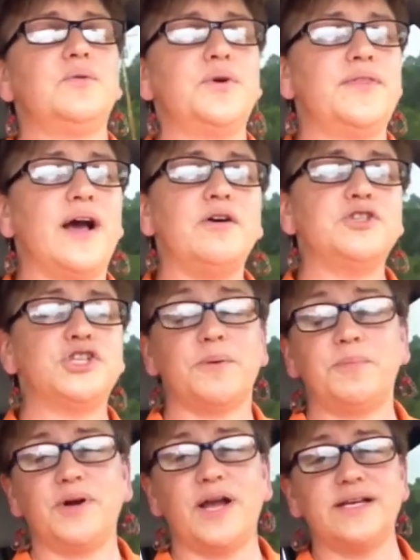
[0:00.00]
without
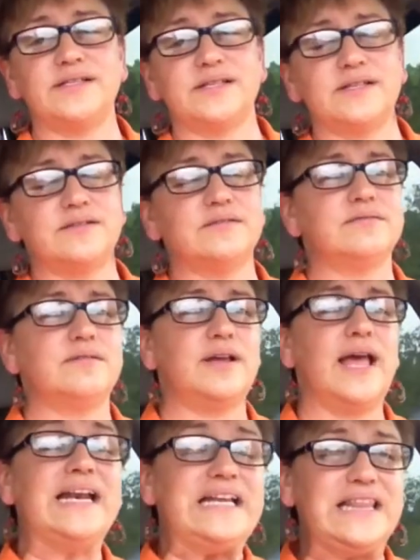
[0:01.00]
jeopardizing
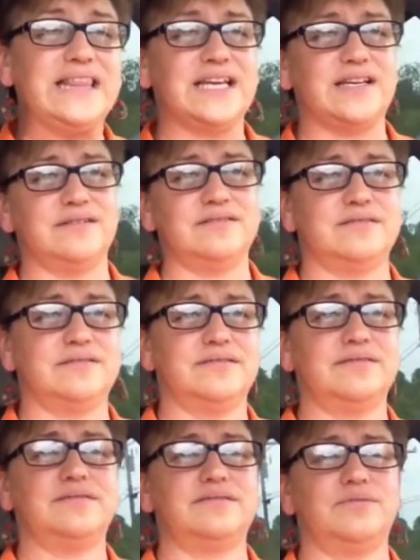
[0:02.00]
anything
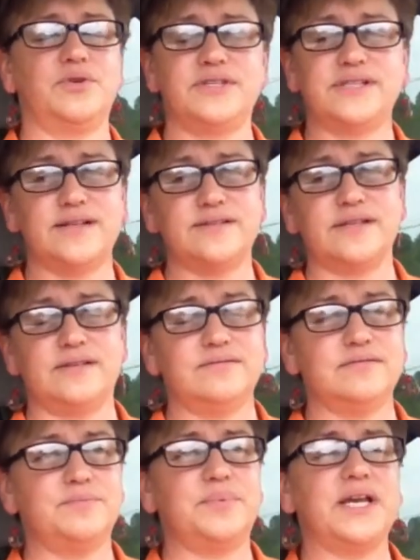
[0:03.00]
with Scentsy,
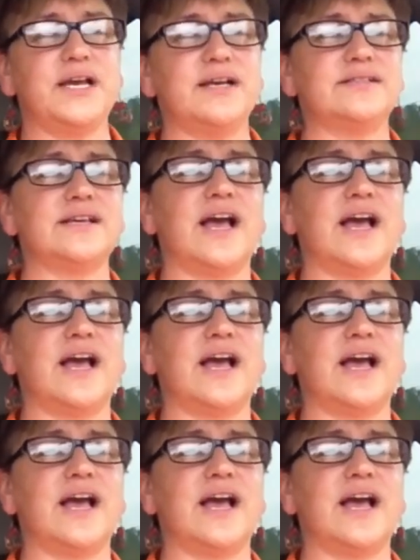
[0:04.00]
because